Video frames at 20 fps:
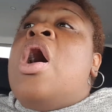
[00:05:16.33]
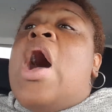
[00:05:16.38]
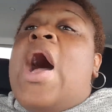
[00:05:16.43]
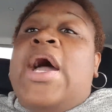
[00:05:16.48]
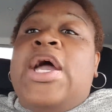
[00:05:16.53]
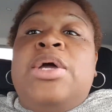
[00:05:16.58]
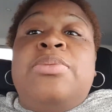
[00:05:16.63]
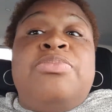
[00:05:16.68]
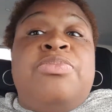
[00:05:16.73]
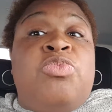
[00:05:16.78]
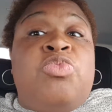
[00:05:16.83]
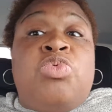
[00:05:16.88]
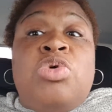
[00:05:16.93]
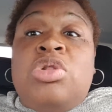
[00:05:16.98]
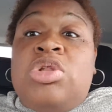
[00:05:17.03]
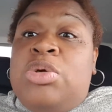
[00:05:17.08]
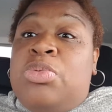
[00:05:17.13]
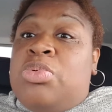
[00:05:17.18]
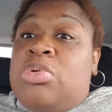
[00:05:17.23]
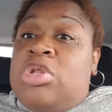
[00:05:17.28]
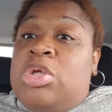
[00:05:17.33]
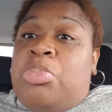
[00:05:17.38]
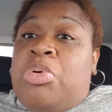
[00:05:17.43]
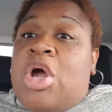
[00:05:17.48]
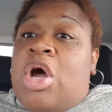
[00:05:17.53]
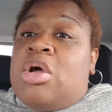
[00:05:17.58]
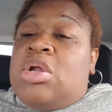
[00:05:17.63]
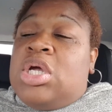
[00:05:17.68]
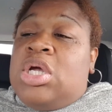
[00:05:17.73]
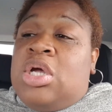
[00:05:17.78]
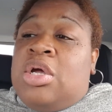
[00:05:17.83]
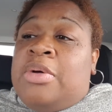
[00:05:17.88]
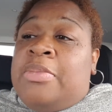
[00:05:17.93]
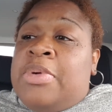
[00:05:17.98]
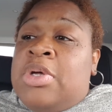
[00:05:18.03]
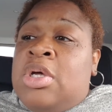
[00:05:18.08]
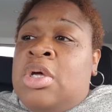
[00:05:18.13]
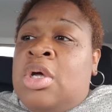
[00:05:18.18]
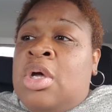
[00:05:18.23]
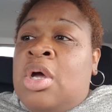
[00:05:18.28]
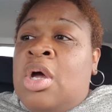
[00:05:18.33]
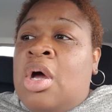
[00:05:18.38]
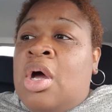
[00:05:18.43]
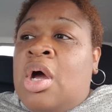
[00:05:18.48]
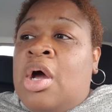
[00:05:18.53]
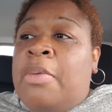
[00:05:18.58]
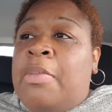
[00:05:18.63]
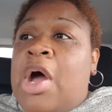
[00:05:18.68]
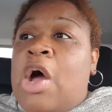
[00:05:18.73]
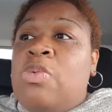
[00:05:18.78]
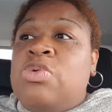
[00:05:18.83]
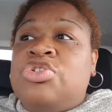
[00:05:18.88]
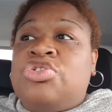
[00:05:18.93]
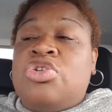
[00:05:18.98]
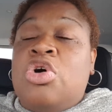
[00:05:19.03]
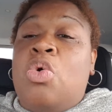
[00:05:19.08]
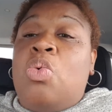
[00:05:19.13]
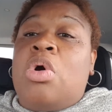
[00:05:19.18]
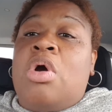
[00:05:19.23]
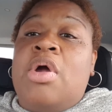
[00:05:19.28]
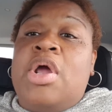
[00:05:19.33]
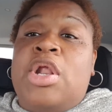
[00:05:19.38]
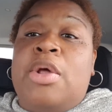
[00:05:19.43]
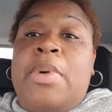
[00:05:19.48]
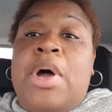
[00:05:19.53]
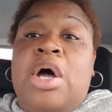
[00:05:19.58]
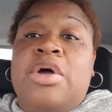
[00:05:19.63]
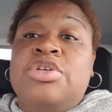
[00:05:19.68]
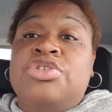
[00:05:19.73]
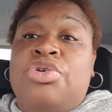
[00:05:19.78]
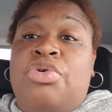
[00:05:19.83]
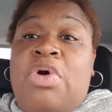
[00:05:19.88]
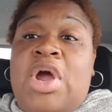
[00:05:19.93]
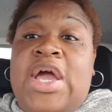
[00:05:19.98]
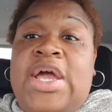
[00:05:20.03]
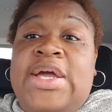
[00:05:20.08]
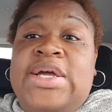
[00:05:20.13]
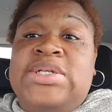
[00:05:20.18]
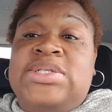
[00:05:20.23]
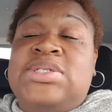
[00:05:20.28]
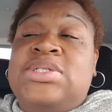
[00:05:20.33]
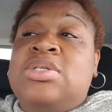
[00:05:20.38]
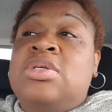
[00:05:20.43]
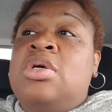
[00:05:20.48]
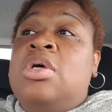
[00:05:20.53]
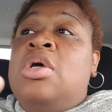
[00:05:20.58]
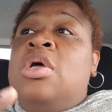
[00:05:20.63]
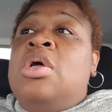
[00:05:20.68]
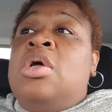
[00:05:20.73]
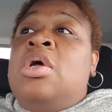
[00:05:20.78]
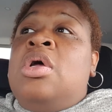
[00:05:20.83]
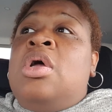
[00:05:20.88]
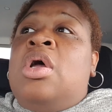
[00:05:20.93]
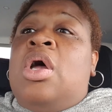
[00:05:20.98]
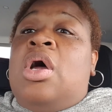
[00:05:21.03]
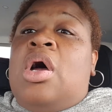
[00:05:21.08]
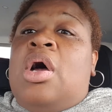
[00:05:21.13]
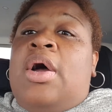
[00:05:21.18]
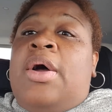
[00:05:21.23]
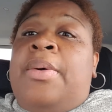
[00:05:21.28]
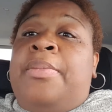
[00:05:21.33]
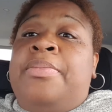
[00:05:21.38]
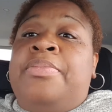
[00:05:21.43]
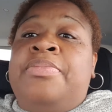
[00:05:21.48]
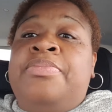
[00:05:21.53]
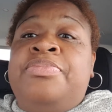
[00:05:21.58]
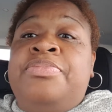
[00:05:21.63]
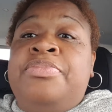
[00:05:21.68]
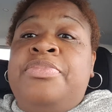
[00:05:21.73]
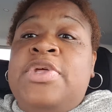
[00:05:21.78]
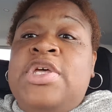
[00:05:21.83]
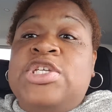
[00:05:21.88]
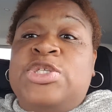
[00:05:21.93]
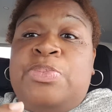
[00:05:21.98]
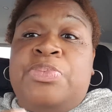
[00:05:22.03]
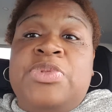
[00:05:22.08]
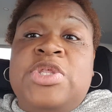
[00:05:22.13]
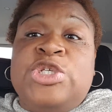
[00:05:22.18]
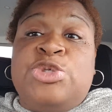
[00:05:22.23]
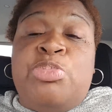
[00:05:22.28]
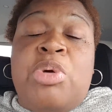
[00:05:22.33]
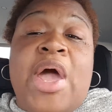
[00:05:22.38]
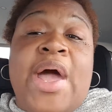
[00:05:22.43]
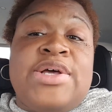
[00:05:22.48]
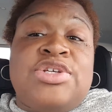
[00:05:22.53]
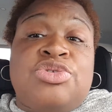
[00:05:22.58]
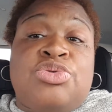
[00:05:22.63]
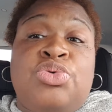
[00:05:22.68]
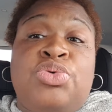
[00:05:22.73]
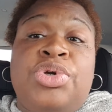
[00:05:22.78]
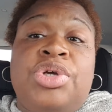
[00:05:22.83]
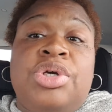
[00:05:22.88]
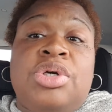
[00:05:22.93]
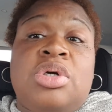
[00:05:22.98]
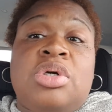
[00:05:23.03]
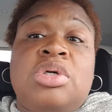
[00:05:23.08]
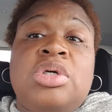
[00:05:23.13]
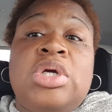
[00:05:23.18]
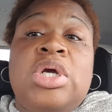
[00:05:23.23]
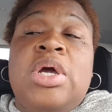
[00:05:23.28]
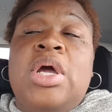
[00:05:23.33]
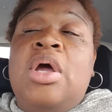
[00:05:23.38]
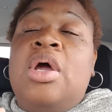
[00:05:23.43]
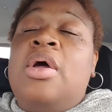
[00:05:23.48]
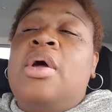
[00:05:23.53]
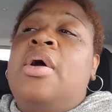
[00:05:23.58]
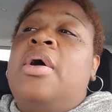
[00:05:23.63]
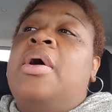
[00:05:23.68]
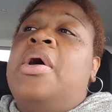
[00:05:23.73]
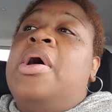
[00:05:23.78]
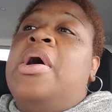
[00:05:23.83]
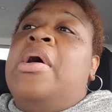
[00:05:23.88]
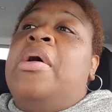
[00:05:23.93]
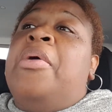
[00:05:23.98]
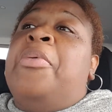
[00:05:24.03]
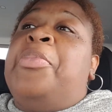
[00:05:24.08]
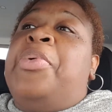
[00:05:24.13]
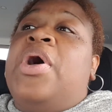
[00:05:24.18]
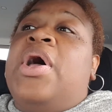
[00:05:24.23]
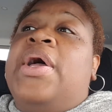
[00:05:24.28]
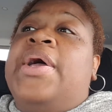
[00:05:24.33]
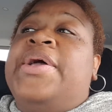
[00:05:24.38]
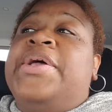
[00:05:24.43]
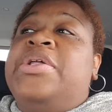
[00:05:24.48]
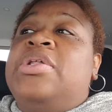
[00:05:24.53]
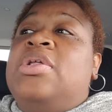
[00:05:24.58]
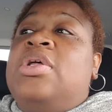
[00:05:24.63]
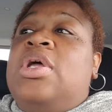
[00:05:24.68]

I am really, really proud of him. Um, I was so worried about his grades um, his this past school year, but